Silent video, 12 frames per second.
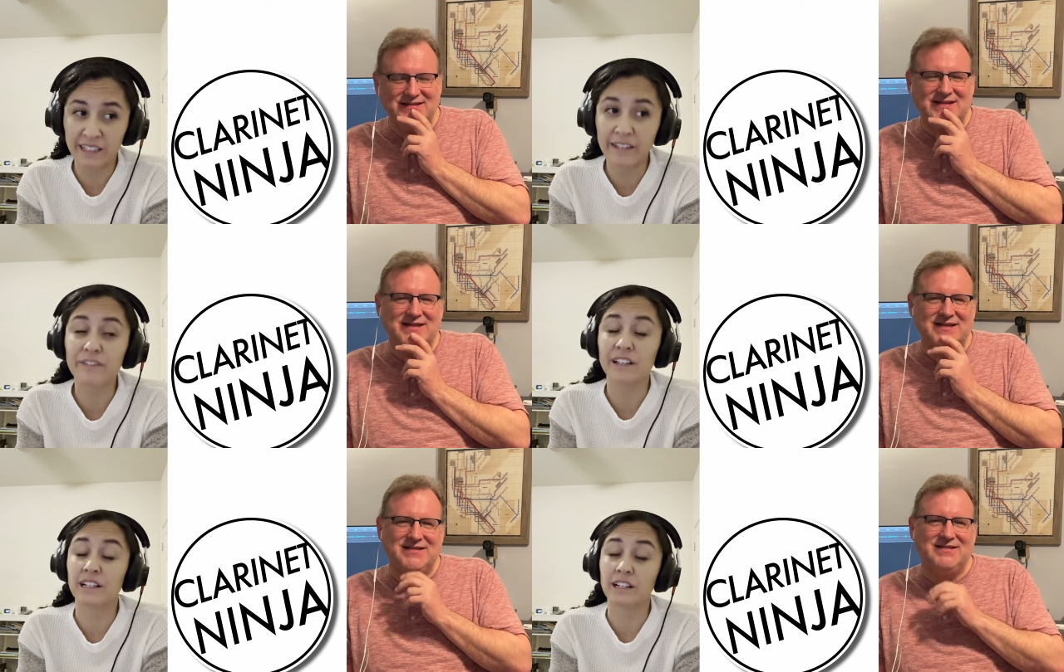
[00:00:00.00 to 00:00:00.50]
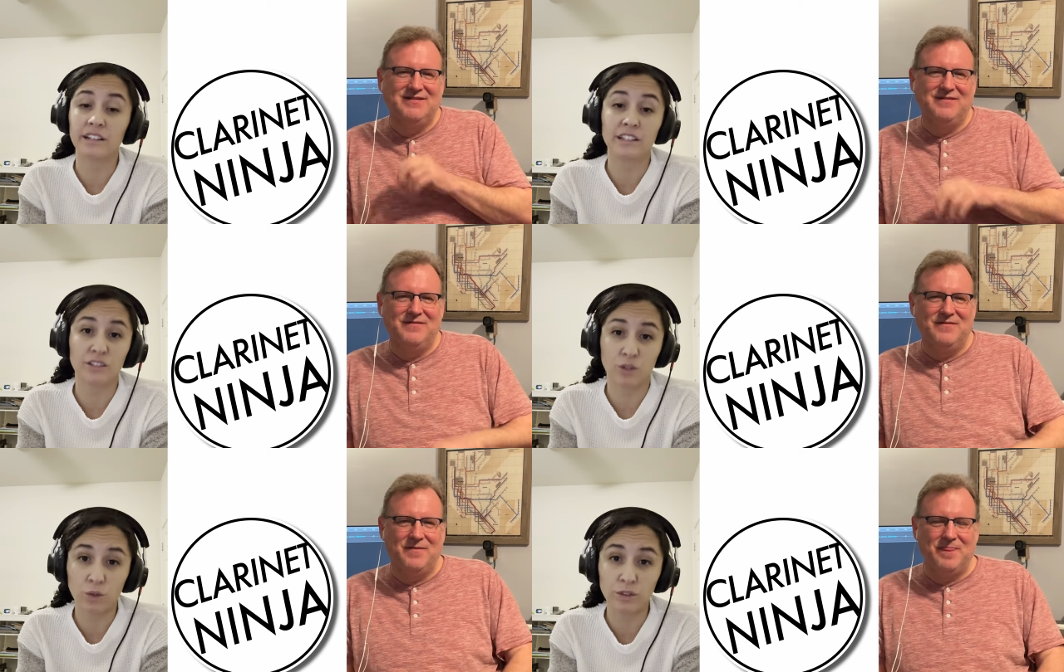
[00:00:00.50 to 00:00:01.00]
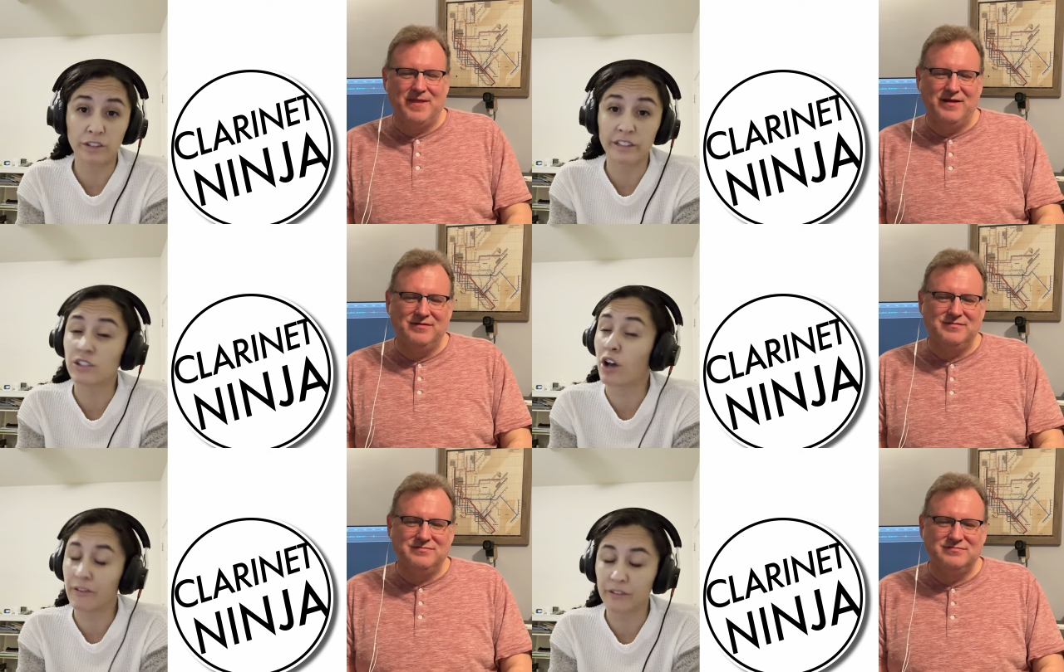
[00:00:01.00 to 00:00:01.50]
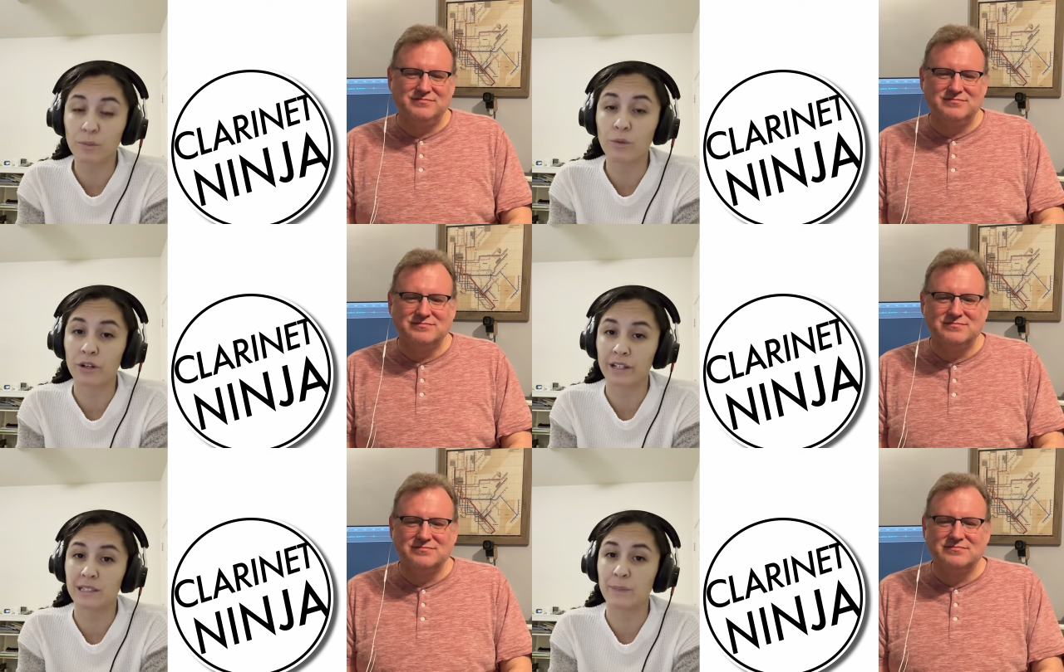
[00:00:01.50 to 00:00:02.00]
Speaker 1: if the clarinet is older, it's often
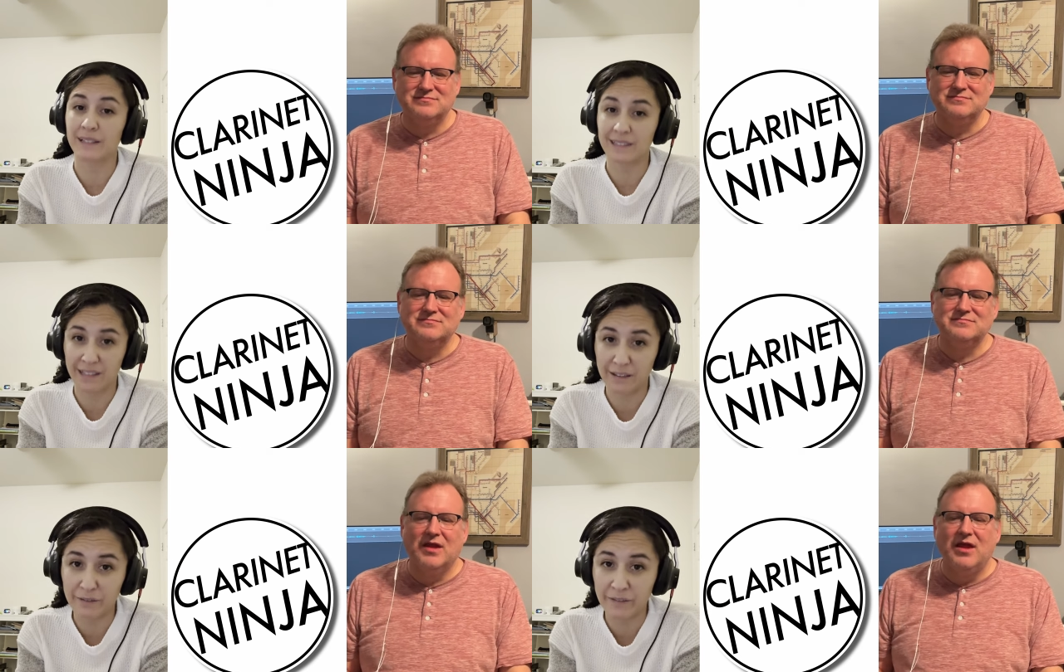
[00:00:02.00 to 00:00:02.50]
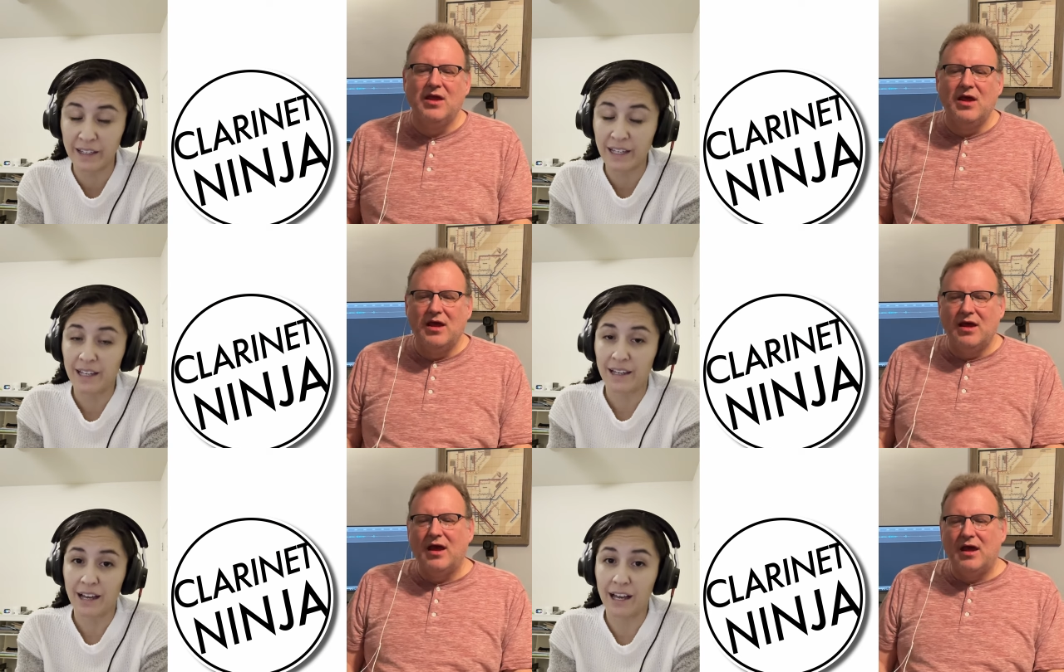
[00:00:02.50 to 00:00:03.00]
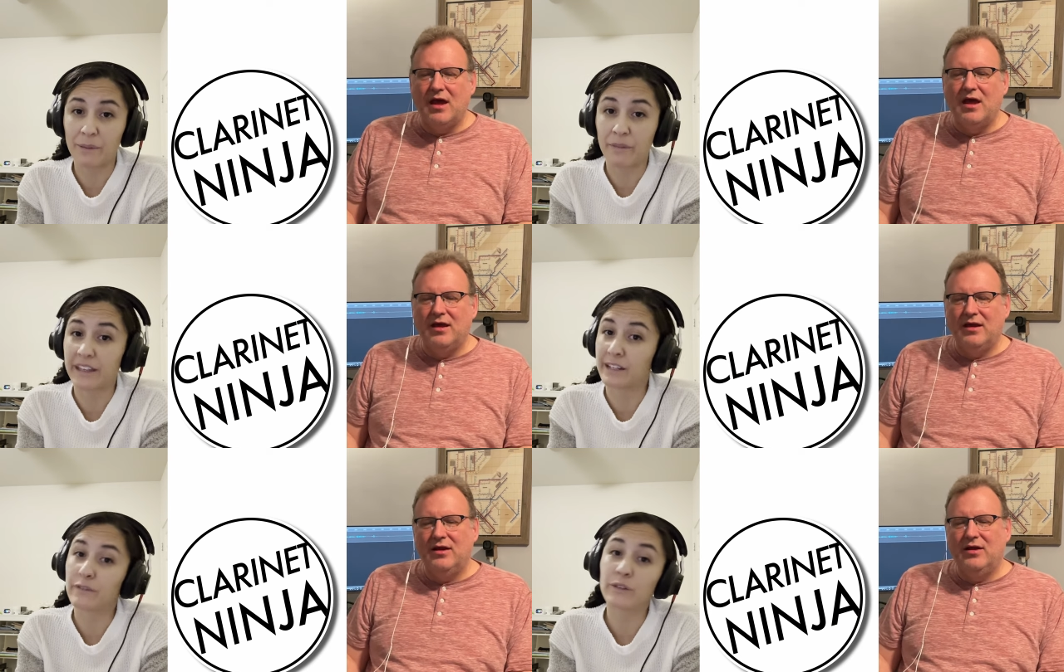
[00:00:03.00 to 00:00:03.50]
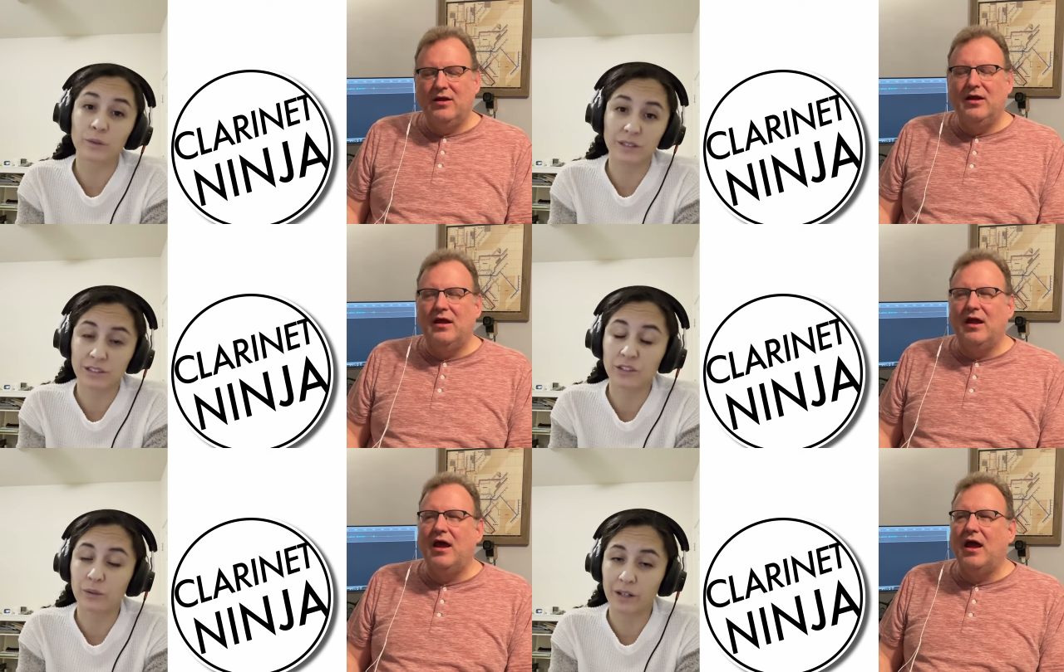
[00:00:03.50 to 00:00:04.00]
more expensive than if it
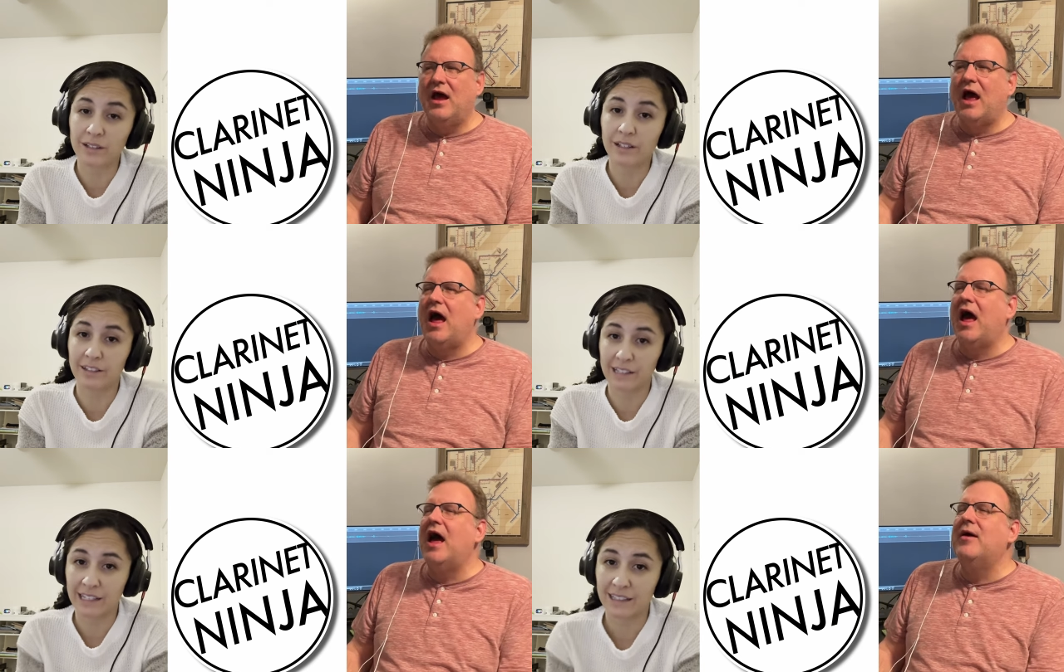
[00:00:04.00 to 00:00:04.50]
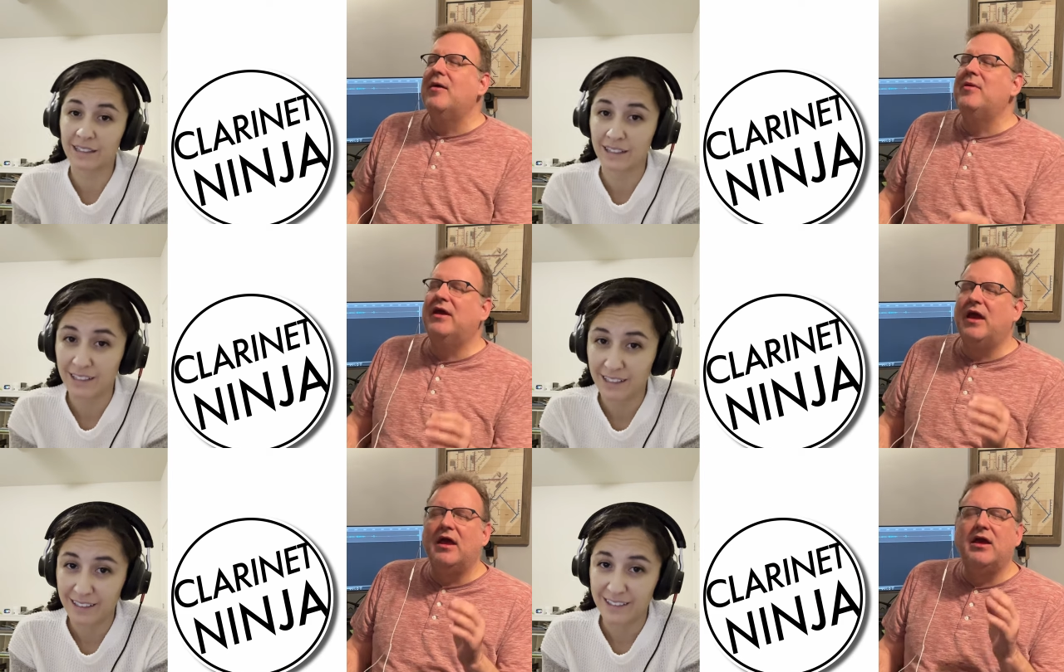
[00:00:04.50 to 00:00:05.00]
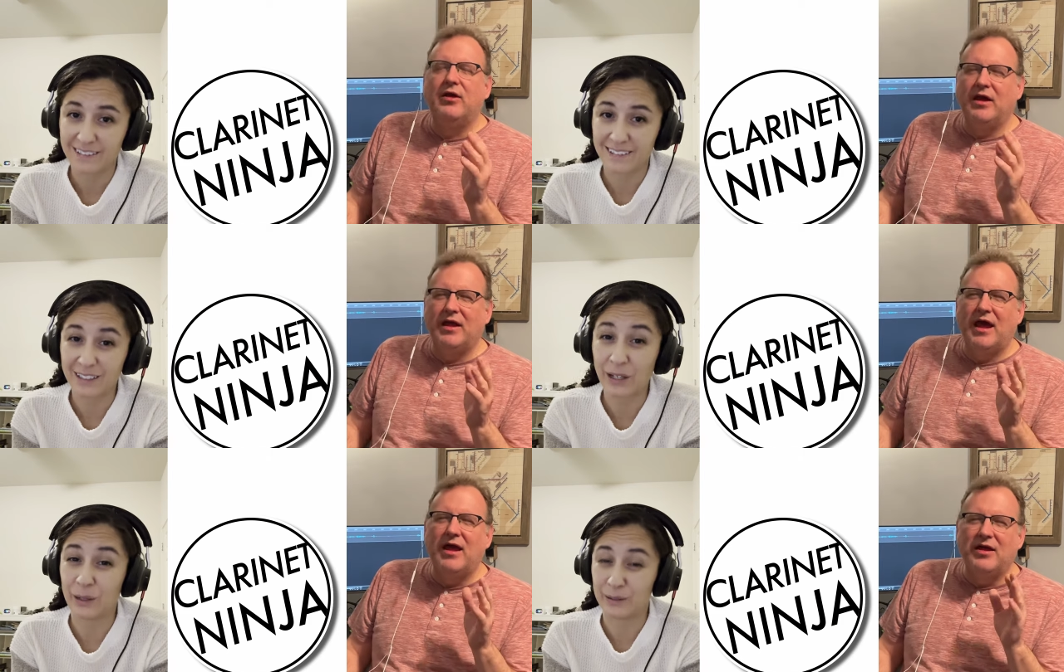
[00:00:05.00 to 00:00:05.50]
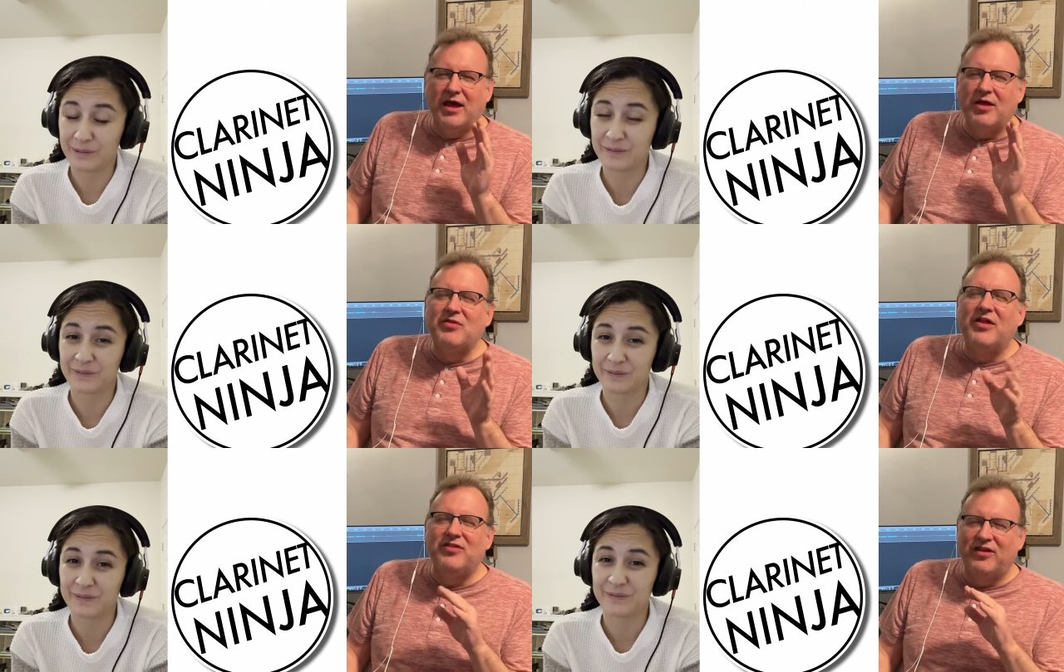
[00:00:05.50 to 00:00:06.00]
was a newer clarinet. I mean,
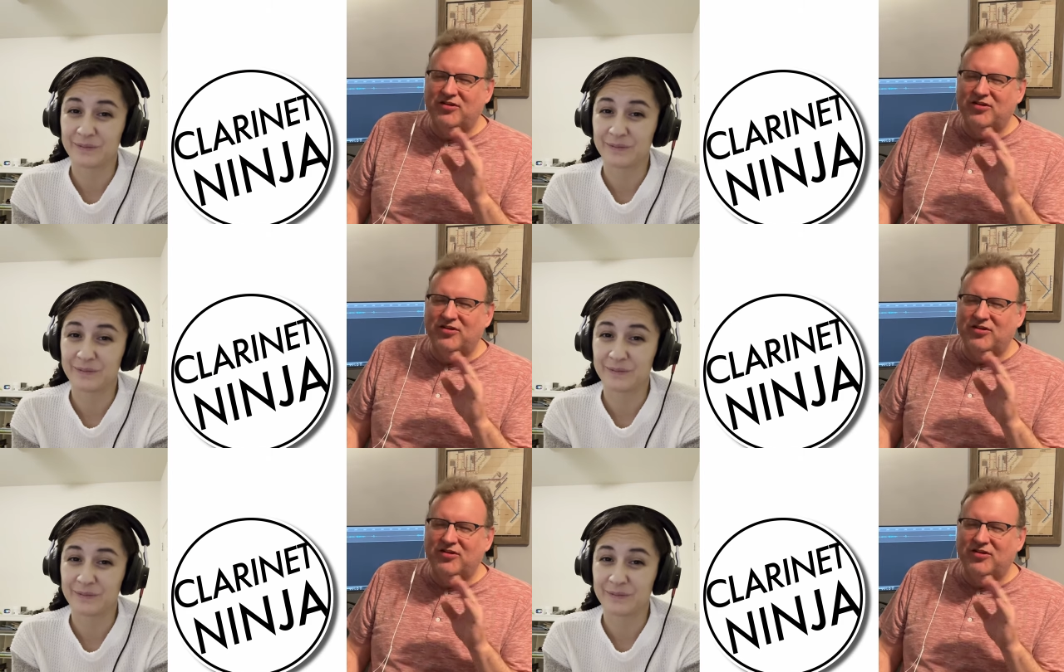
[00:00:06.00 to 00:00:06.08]
let's